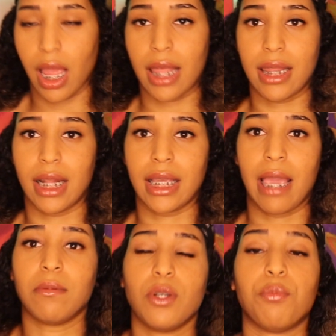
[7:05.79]
And then it
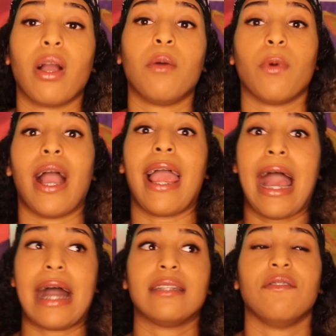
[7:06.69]
came to a point where I
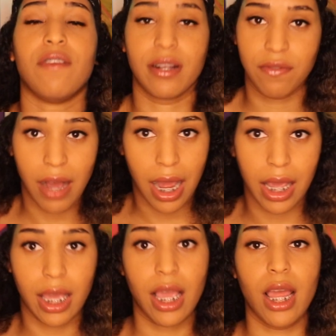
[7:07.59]
had to
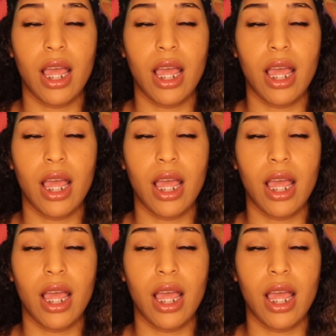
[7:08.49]
verify